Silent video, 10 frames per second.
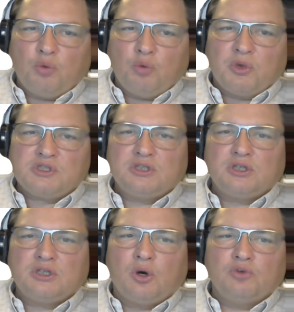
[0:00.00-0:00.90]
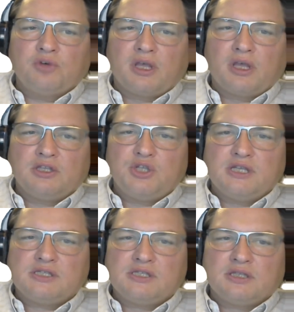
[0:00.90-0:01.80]
opposite over
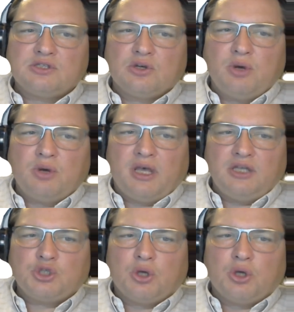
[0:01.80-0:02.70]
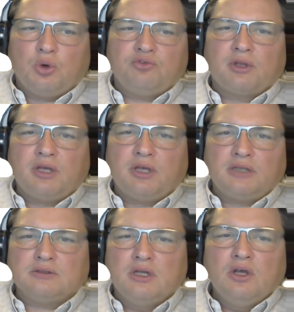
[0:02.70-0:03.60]
adjacent, so h over
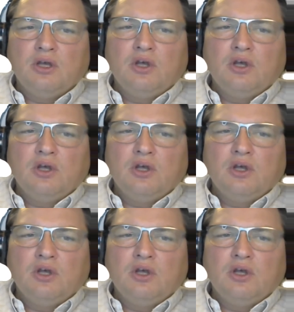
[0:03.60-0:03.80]
L.